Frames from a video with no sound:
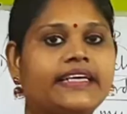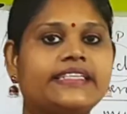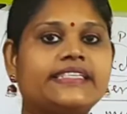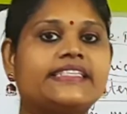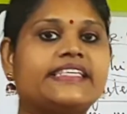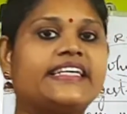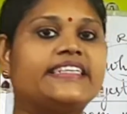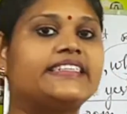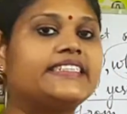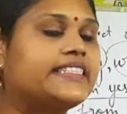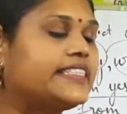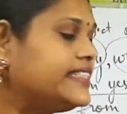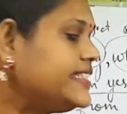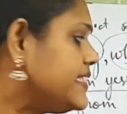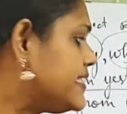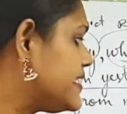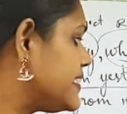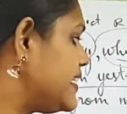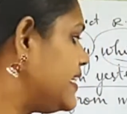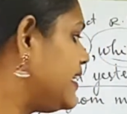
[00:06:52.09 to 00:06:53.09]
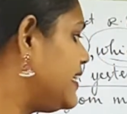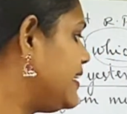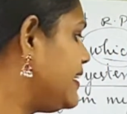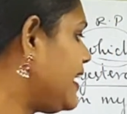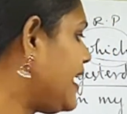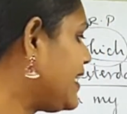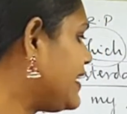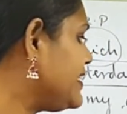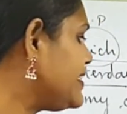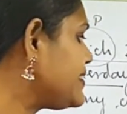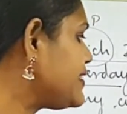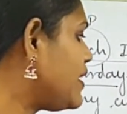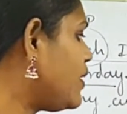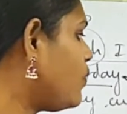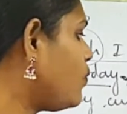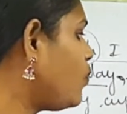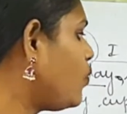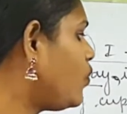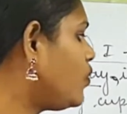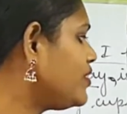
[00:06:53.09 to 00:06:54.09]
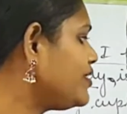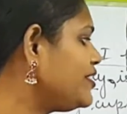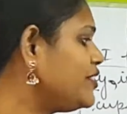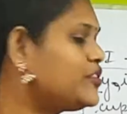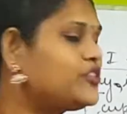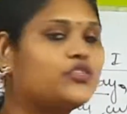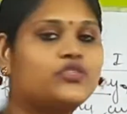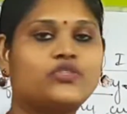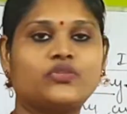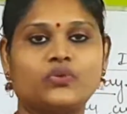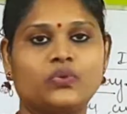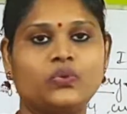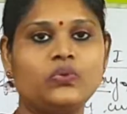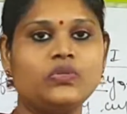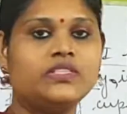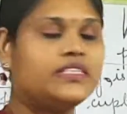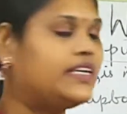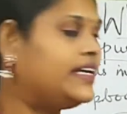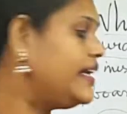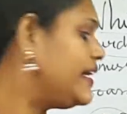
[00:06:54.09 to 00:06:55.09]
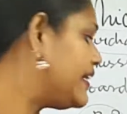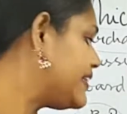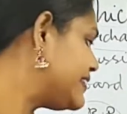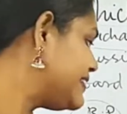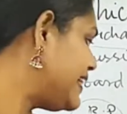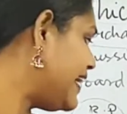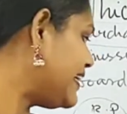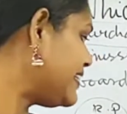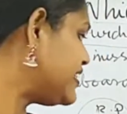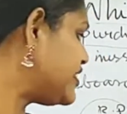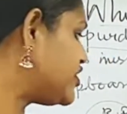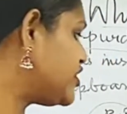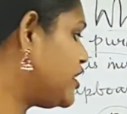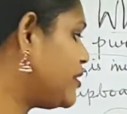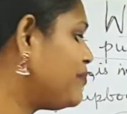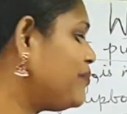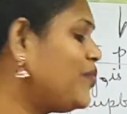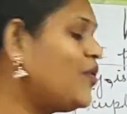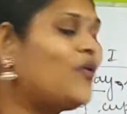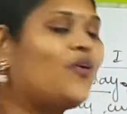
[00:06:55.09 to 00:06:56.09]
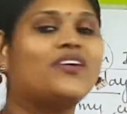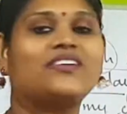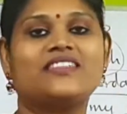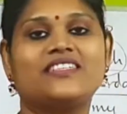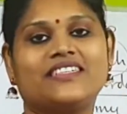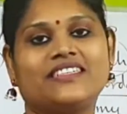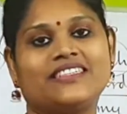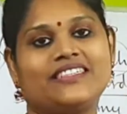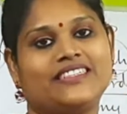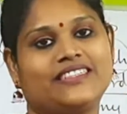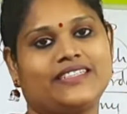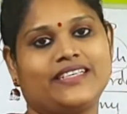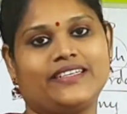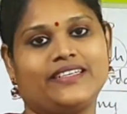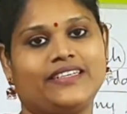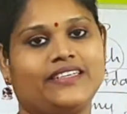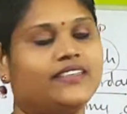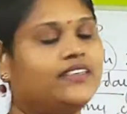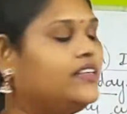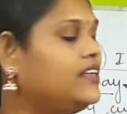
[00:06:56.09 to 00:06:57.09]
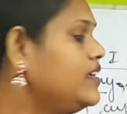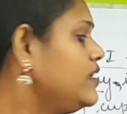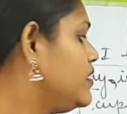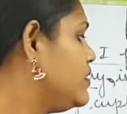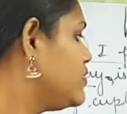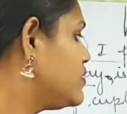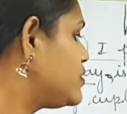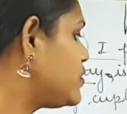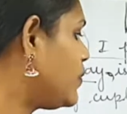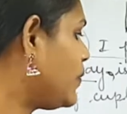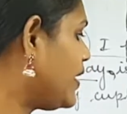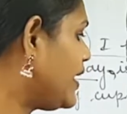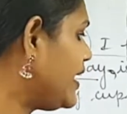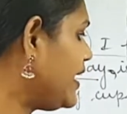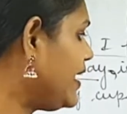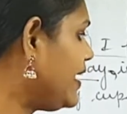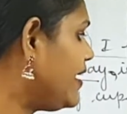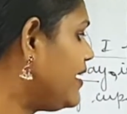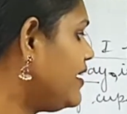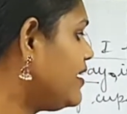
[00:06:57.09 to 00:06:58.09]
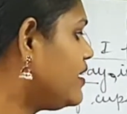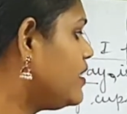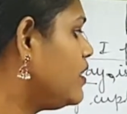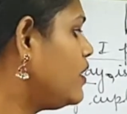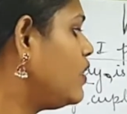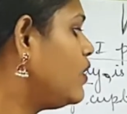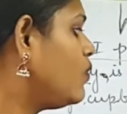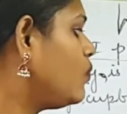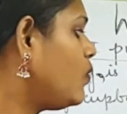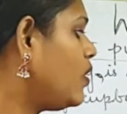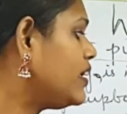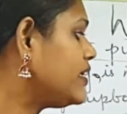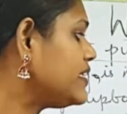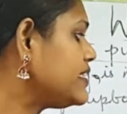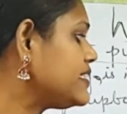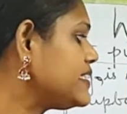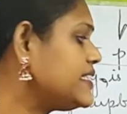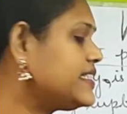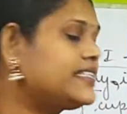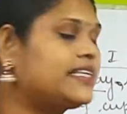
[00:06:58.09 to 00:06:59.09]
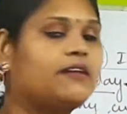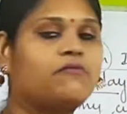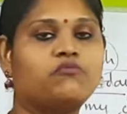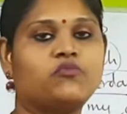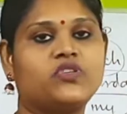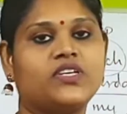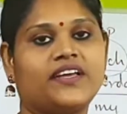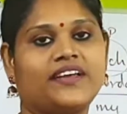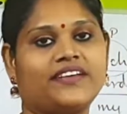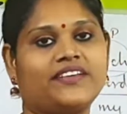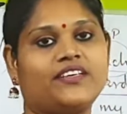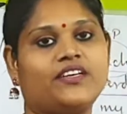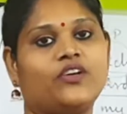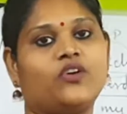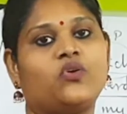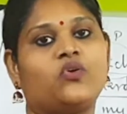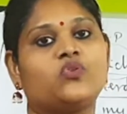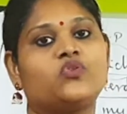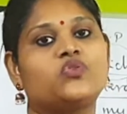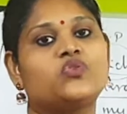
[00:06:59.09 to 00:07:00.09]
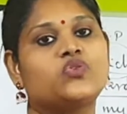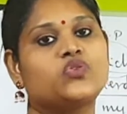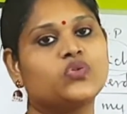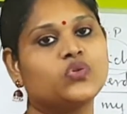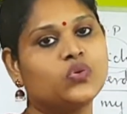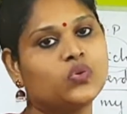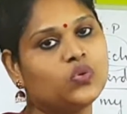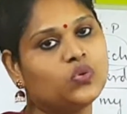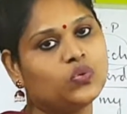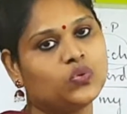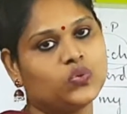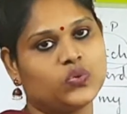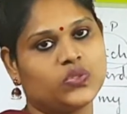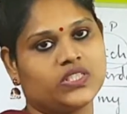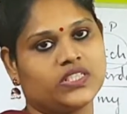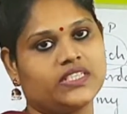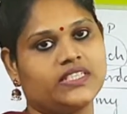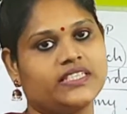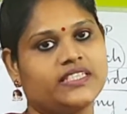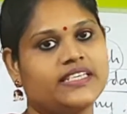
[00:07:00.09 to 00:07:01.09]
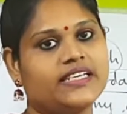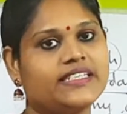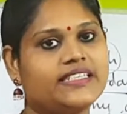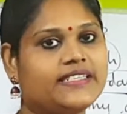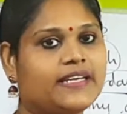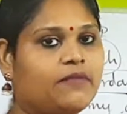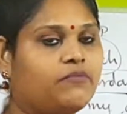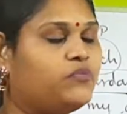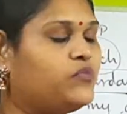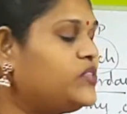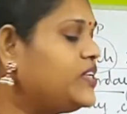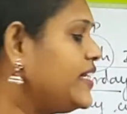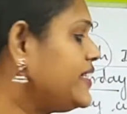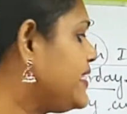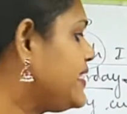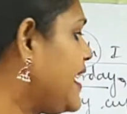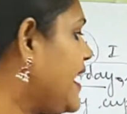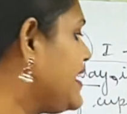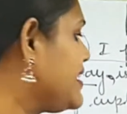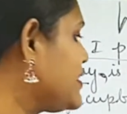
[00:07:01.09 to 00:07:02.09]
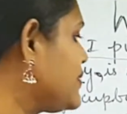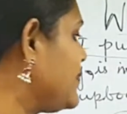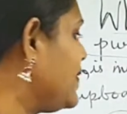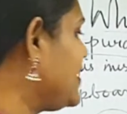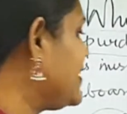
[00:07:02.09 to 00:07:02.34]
sentence, Liza wore the shoes that she bought in Italy. So here, what is the subject? Shoes is the subject as well